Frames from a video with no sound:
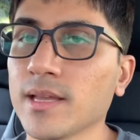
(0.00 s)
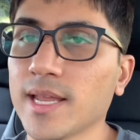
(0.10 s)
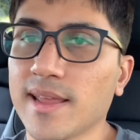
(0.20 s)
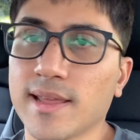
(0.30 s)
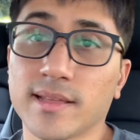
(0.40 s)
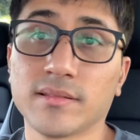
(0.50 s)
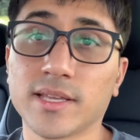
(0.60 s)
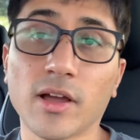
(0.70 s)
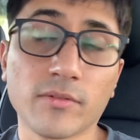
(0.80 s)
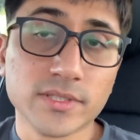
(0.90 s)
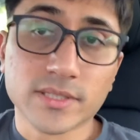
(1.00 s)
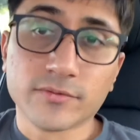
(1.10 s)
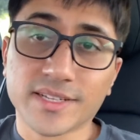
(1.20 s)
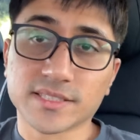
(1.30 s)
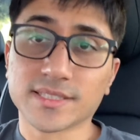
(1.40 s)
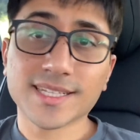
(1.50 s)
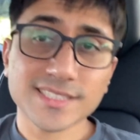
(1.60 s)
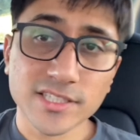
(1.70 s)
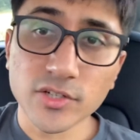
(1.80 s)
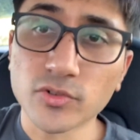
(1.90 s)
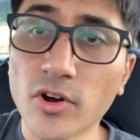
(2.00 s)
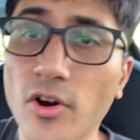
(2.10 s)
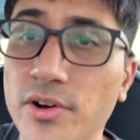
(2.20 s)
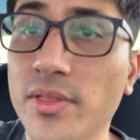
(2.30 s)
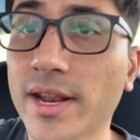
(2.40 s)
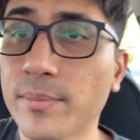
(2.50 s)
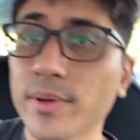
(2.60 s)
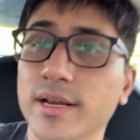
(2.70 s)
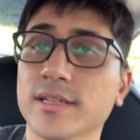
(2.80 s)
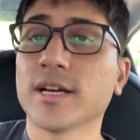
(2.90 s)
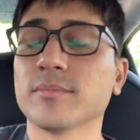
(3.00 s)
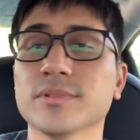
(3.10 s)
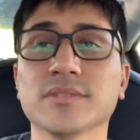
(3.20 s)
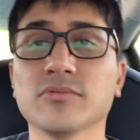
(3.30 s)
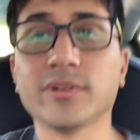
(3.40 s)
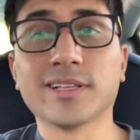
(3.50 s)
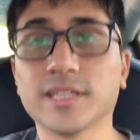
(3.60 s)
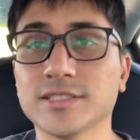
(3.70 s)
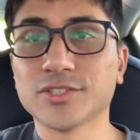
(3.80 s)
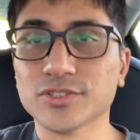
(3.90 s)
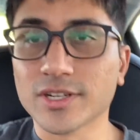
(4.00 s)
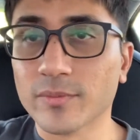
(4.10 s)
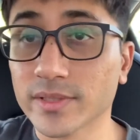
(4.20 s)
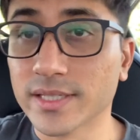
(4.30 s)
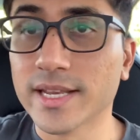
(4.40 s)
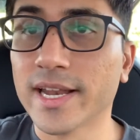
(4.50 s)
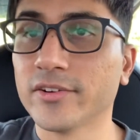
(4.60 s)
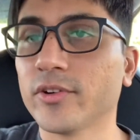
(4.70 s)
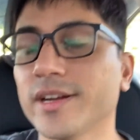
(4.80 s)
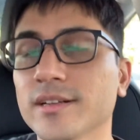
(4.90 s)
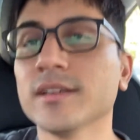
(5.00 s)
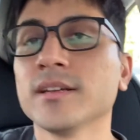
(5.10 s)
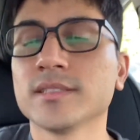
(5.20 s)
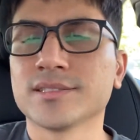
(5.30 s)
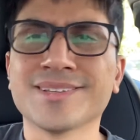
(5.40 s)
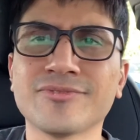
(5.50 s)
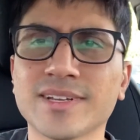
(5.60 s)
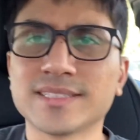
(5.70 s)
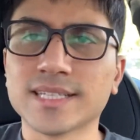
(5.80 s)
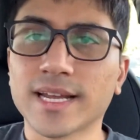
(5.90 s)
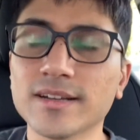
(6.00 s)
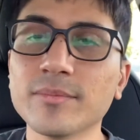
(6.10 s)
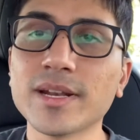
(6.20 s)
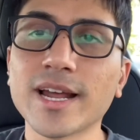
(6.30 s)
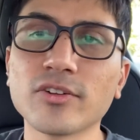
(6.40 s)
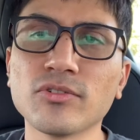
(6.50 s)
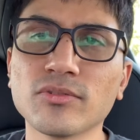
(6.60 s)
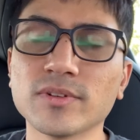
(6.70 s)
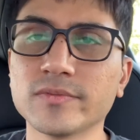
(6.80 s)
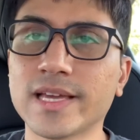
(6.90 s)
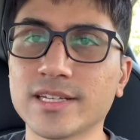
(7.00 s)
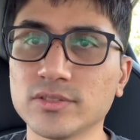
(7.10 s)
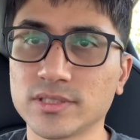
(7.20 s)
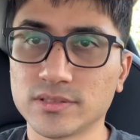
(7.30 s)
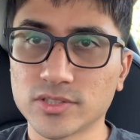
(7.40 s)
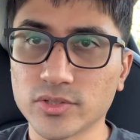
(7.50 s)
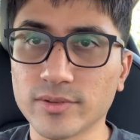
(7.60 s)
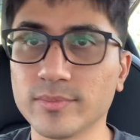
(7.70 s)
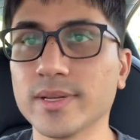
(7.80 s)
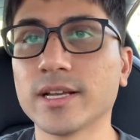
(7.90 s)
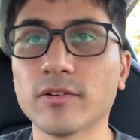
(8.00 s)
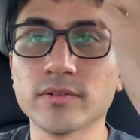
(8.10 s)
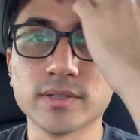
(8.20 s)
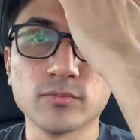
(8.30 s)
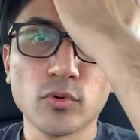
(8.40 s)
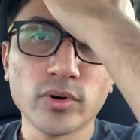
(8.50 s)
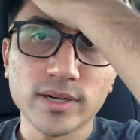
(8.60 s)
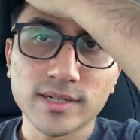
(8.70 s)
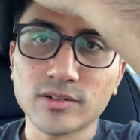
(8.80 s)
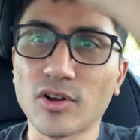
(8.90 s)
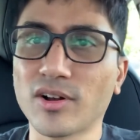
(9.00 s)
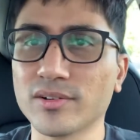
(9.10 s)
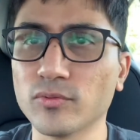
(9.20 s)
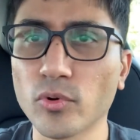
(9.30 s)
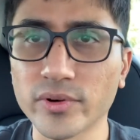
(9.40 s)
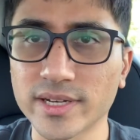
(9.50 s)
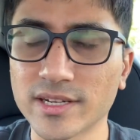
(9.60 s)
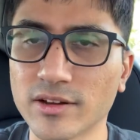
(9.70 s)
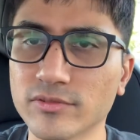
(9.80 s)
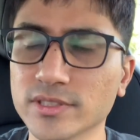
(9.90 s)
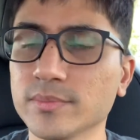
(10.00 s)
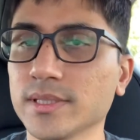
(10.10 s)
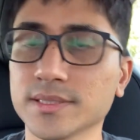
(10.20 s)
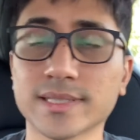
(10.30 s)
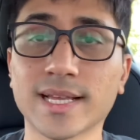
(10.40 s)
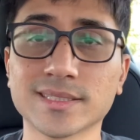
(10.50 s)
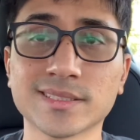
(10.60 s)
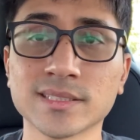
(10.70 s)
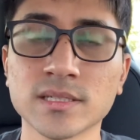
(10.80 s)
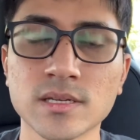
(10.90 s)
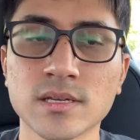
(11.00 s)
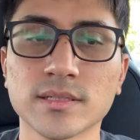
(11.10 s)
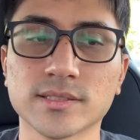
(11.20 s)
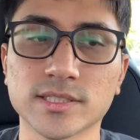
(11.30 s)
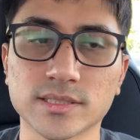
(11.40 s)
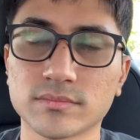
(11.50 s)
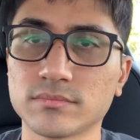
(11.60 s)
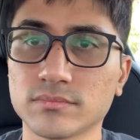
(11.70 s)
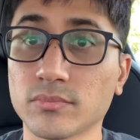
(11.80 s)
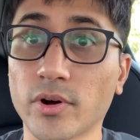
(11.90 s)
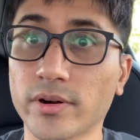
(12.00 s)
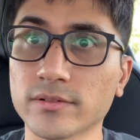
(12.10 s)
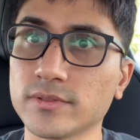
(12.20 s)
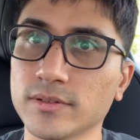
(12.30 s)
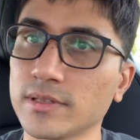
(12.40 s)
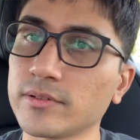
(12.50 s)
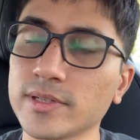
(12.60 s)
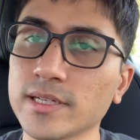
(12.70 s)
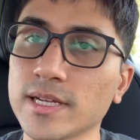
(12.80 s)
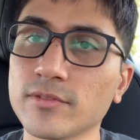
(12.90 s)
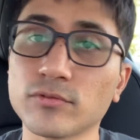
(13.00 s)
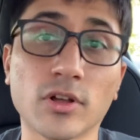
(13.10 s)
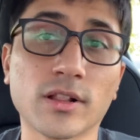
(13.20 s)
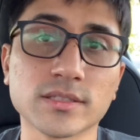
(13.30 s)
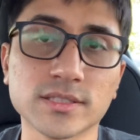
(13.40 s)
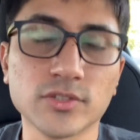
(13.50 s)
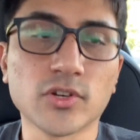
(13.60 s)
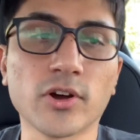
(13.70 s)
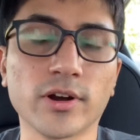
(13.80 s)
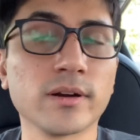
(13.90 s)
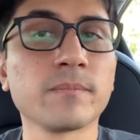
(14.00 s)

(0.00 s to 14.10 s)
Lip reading: and they obviously fixed it. That's a new car that I picked up. It really shouldn't come with a dent, right? They fixed that. I mean, I don't know if that should even be covered, called warranty coverage, because that's just part of delivering a flawless new car.